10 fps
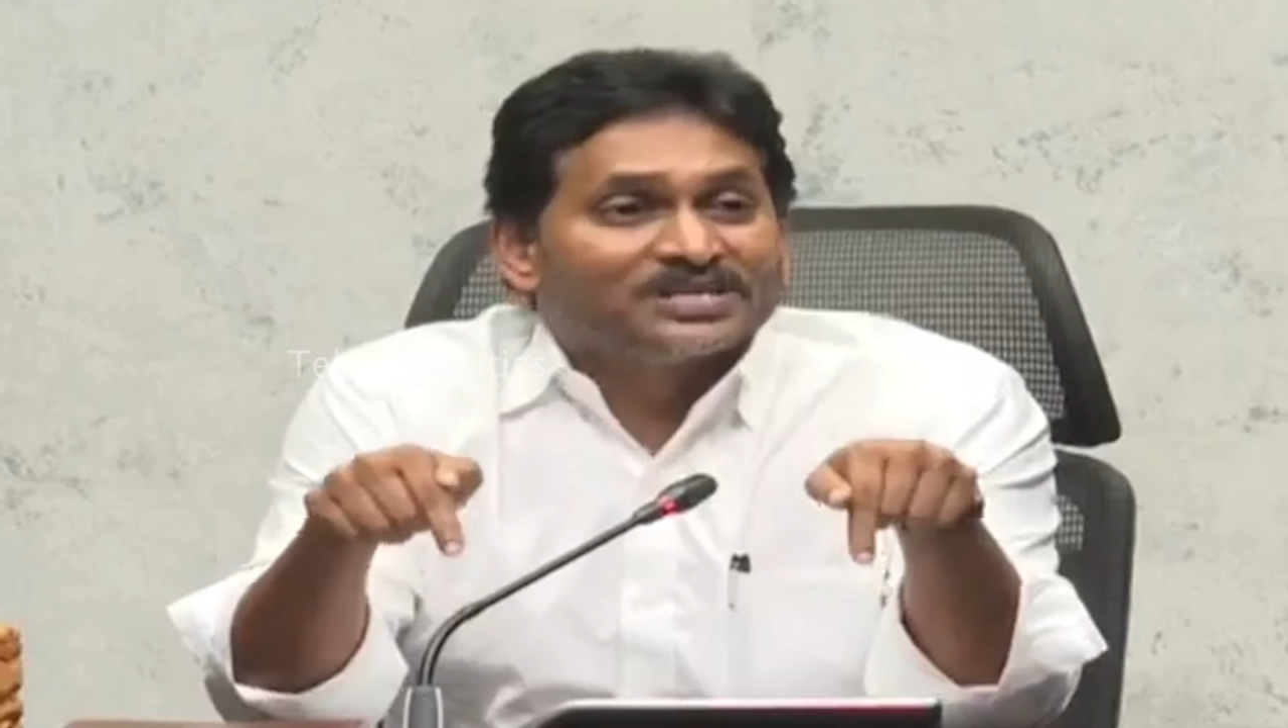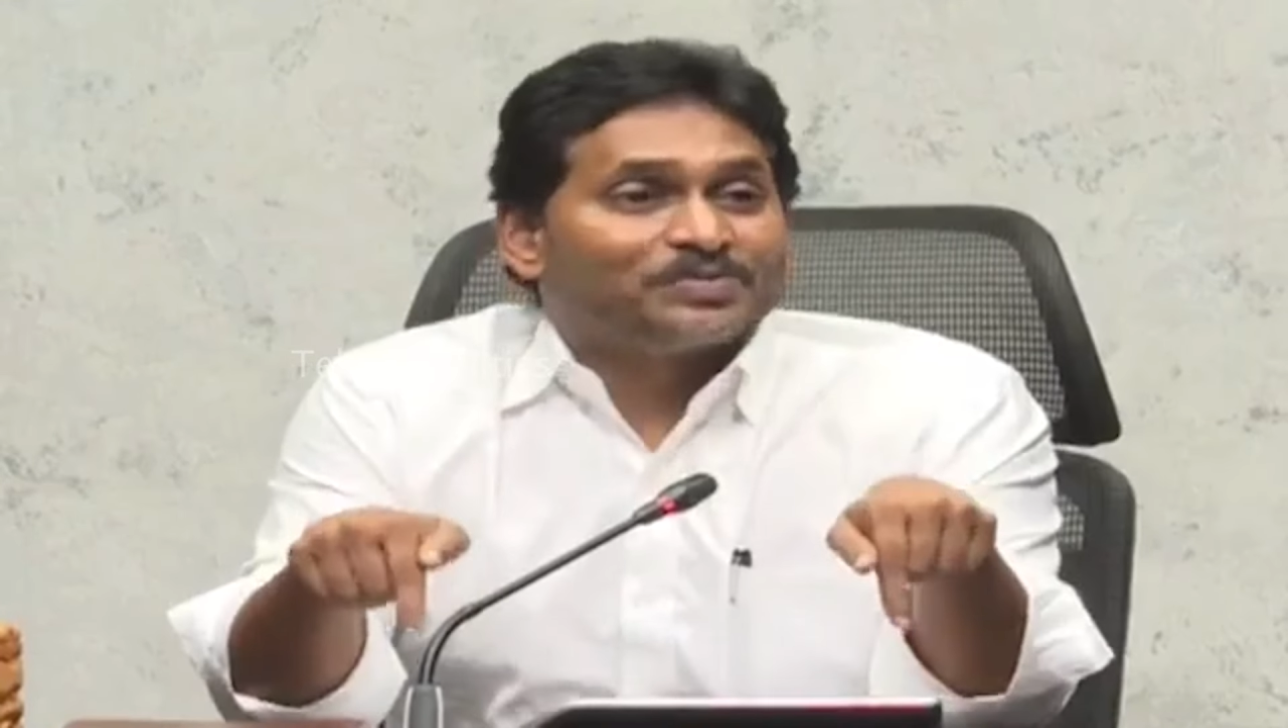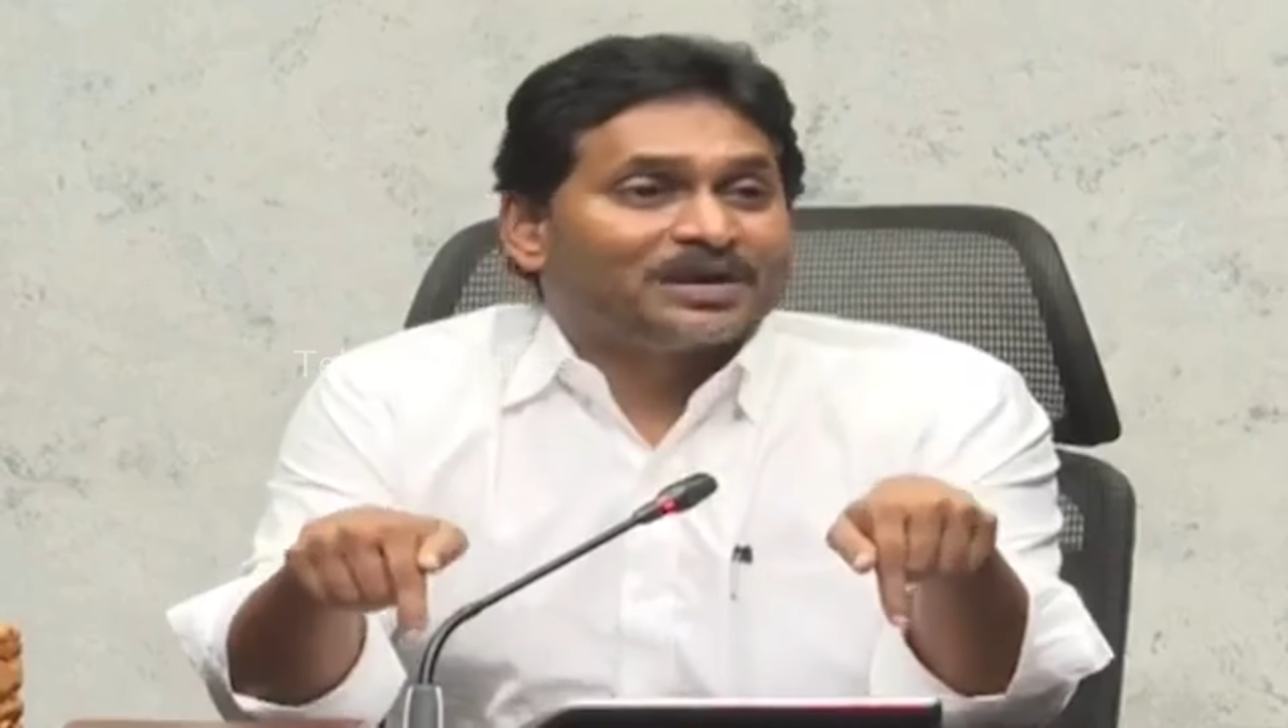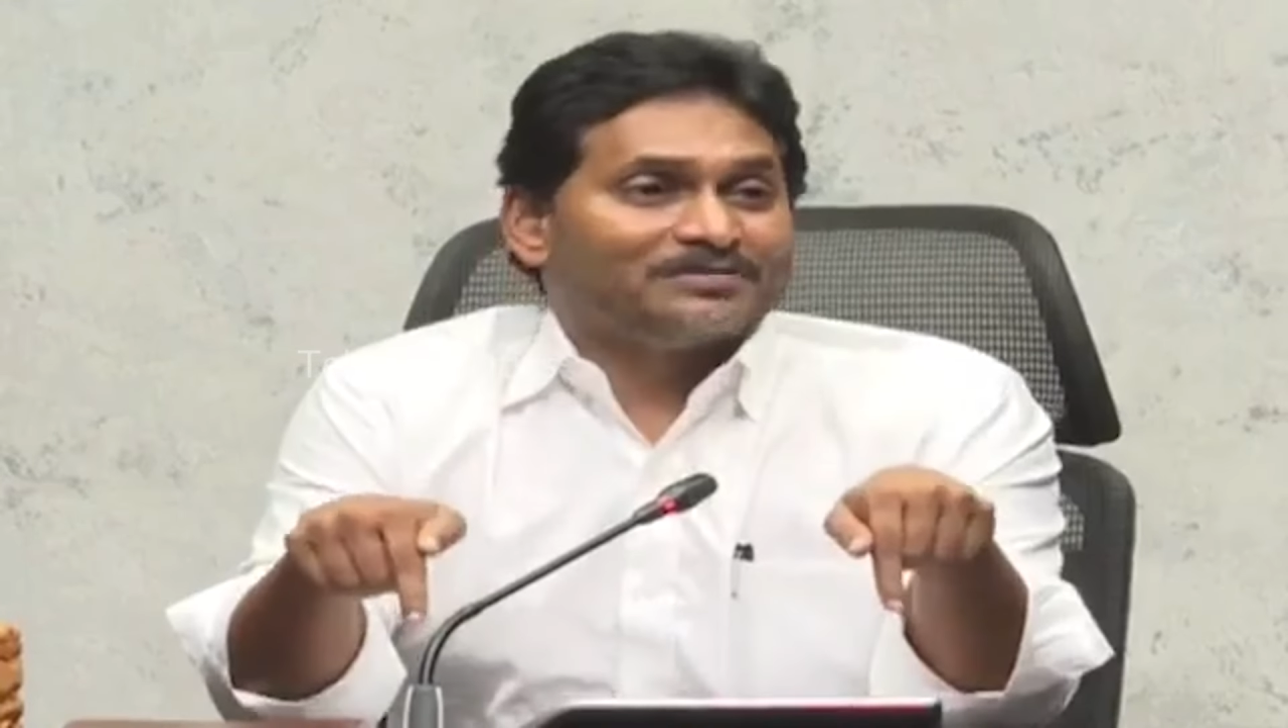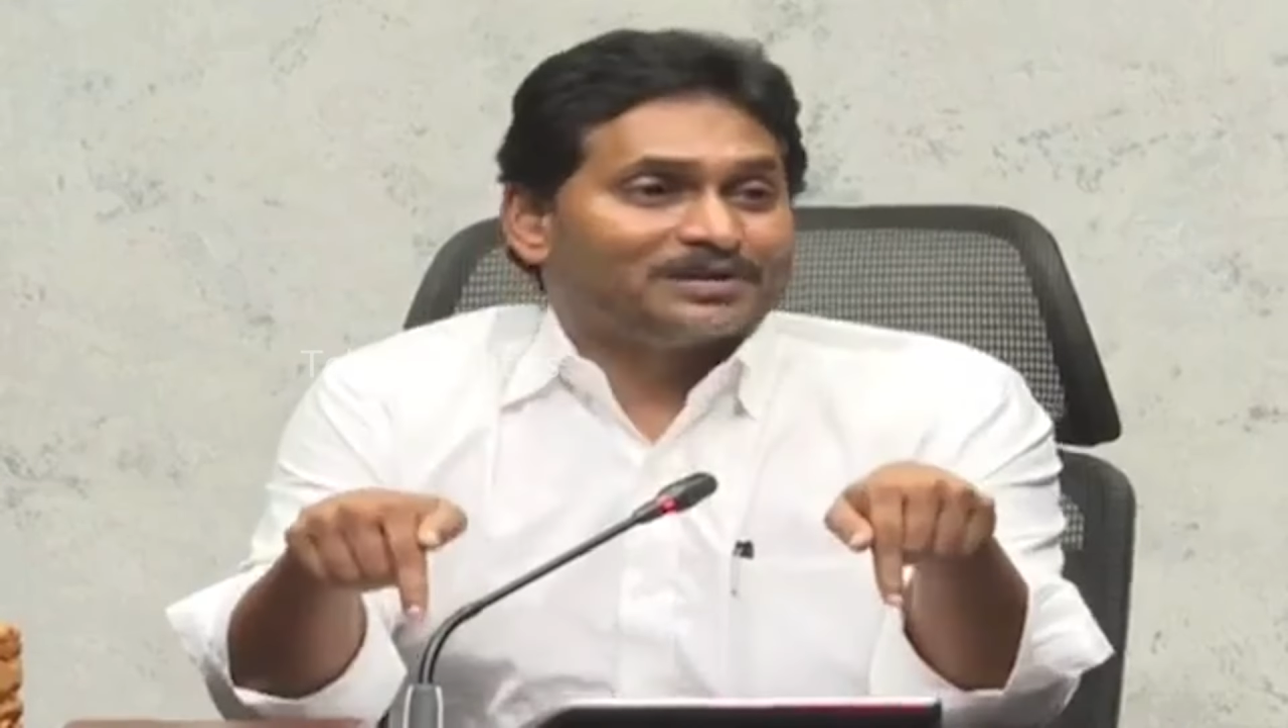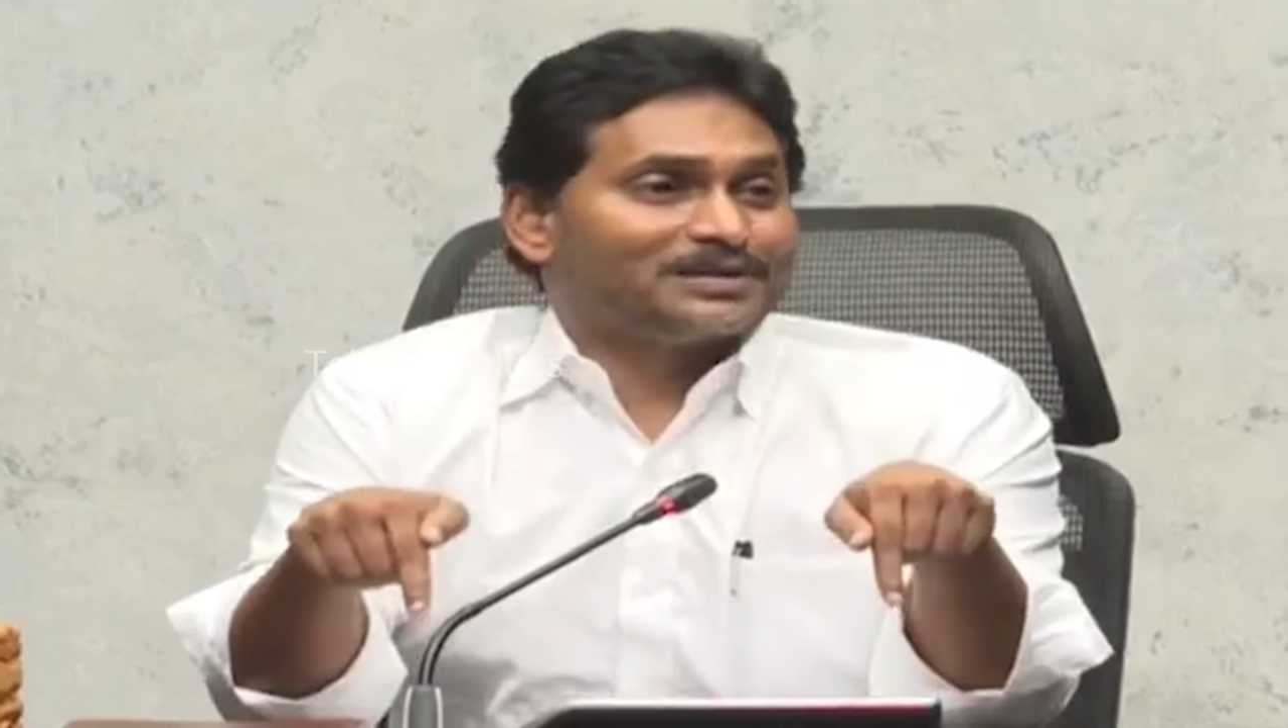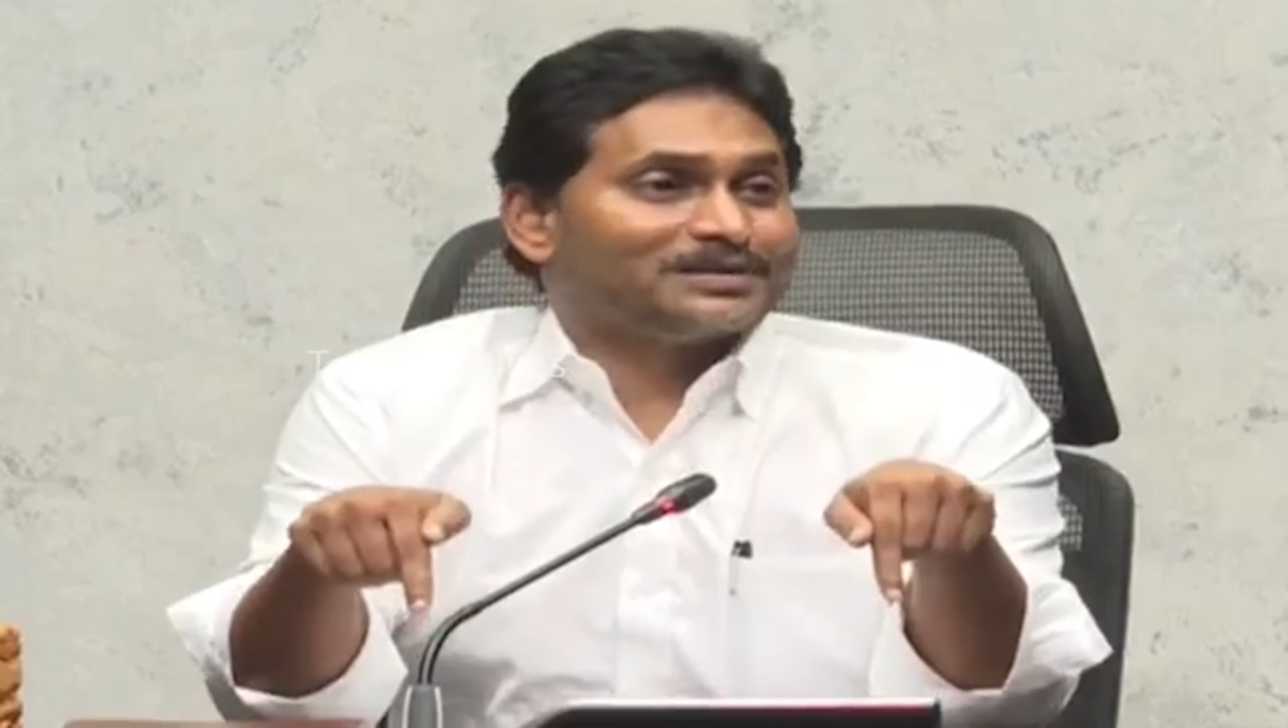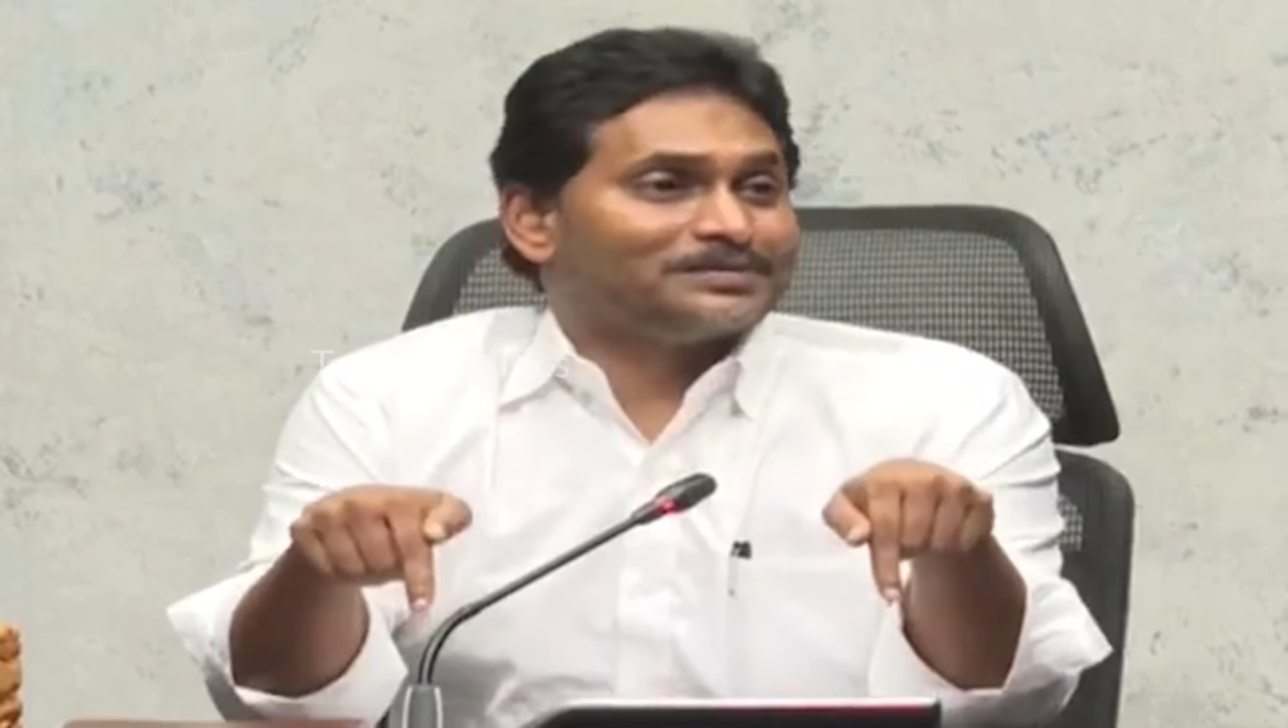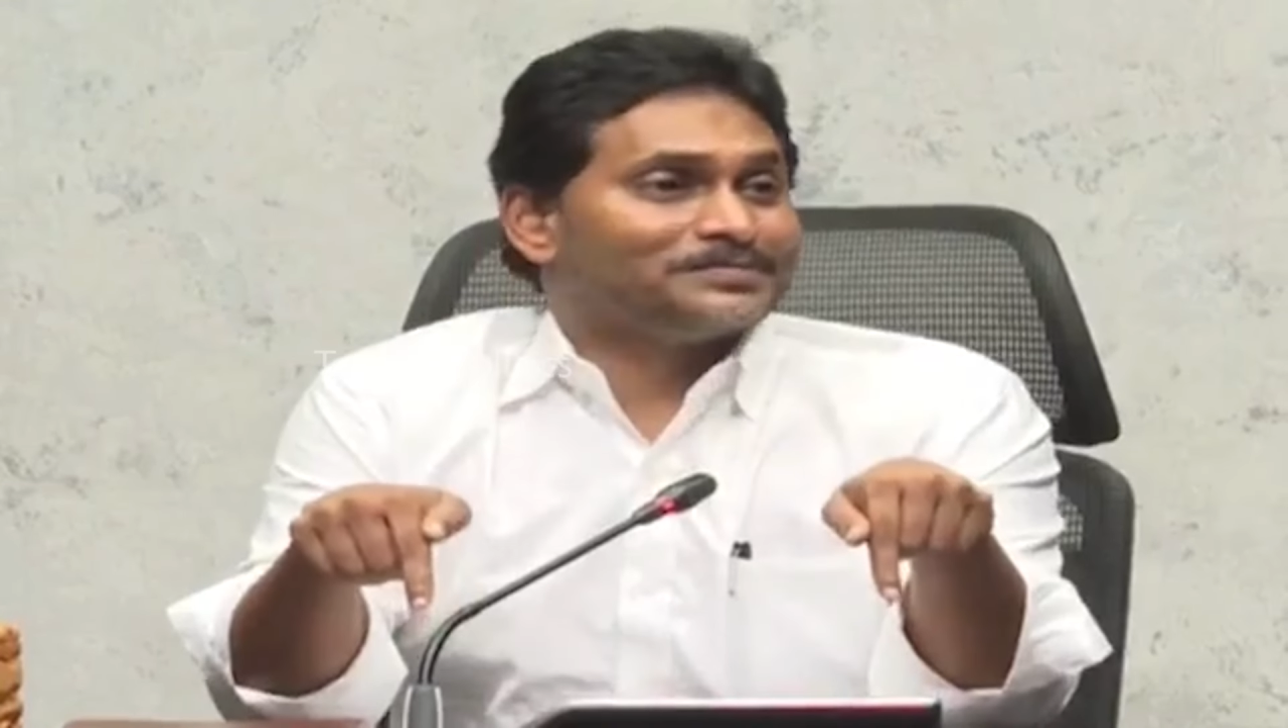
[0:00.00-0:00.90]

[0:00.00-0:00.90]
is private.